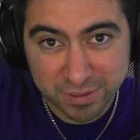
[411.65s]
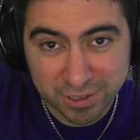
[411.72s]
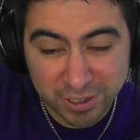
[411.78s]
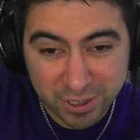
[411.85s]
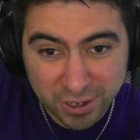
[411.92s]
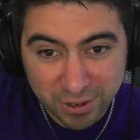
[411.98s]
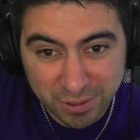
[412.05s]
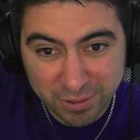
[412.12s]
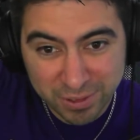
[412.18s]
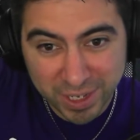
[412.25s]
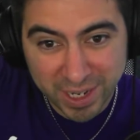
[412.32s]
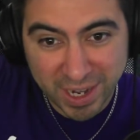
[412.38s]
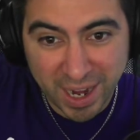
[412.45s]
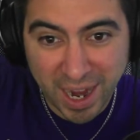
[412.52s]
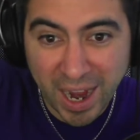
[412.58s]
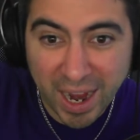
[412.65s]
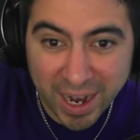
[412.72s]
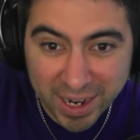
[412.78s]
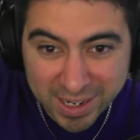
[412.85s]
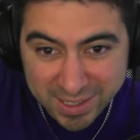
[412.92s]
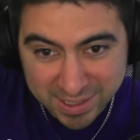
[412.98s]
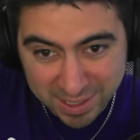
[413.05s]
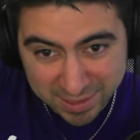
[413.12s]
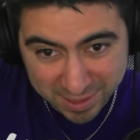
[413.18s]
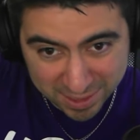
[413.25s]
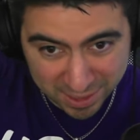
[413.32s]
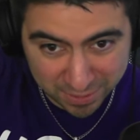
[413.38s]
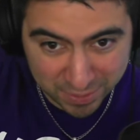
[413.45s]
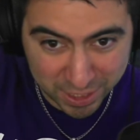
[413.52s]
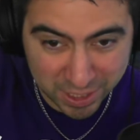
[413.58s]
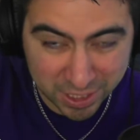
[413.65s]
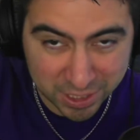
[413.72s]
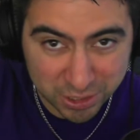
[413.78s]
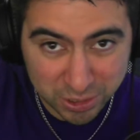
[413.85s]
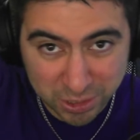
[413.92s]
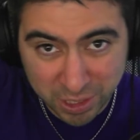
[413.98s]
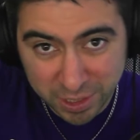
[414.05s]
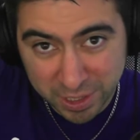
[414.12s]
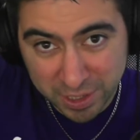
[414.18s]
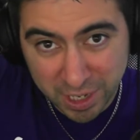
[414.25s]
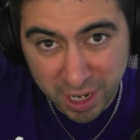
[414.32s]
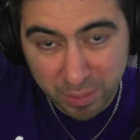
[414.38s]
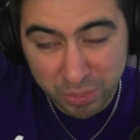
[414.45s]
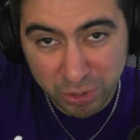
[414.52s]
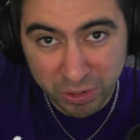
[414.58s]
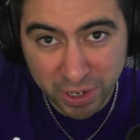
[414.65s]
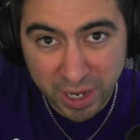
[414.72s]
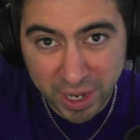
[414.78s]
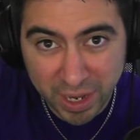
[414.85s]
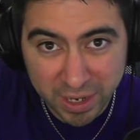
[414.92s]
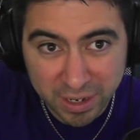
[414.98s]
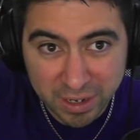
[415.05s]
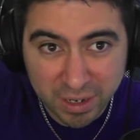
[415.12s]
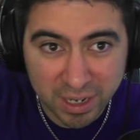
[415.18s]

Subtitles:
like high sensitivity issues on the top of your head,